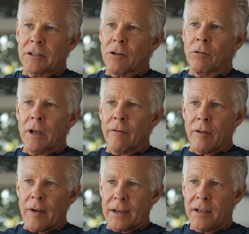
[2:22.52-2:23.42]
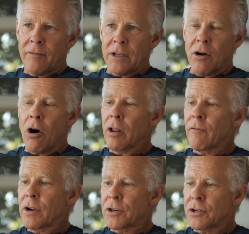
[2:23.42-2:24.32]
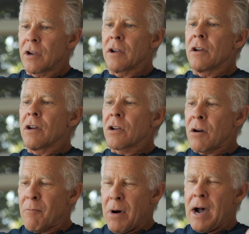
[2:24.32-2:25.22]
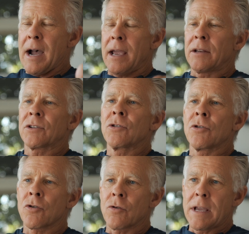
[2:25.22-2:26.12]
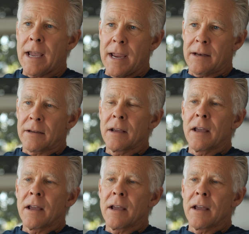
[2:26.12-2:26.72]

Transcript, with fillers: this low level of activity, all of which combines to create